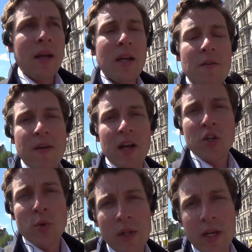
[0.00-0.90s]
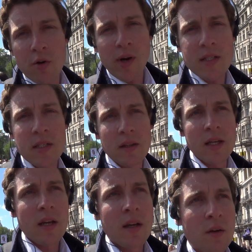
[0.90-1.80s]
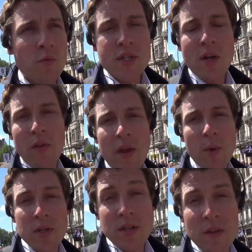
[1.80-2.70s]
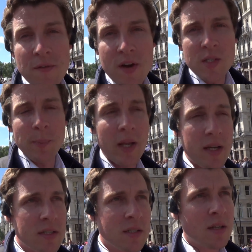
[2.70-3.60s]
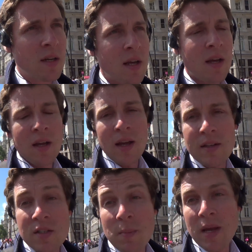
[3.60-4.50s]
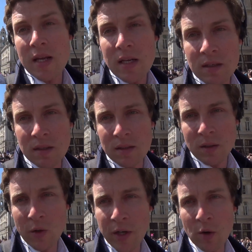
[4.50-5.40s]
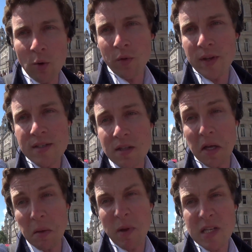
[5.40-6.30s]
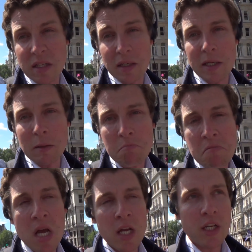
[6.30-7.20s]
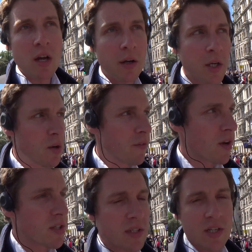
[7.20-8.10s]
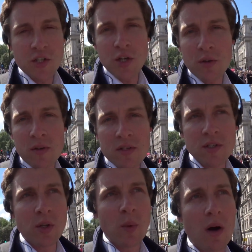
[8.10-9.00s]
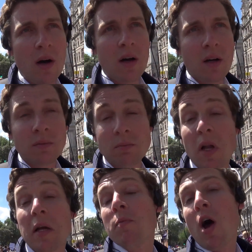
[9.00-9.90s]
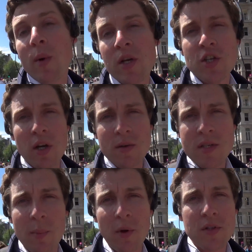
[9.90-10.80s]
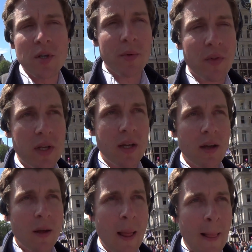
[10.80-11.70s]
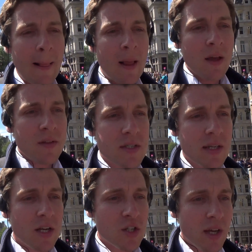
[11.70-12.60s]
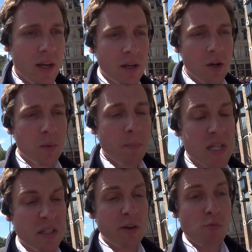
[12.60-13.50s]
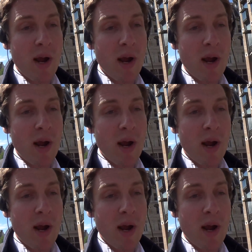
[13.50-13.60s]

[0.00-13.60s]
ineffectual in creating the result they wanted in the first place. And to me, looking at all these like basically young university students who are like Owen Jones up on top of the uh, the stage there, you know, basically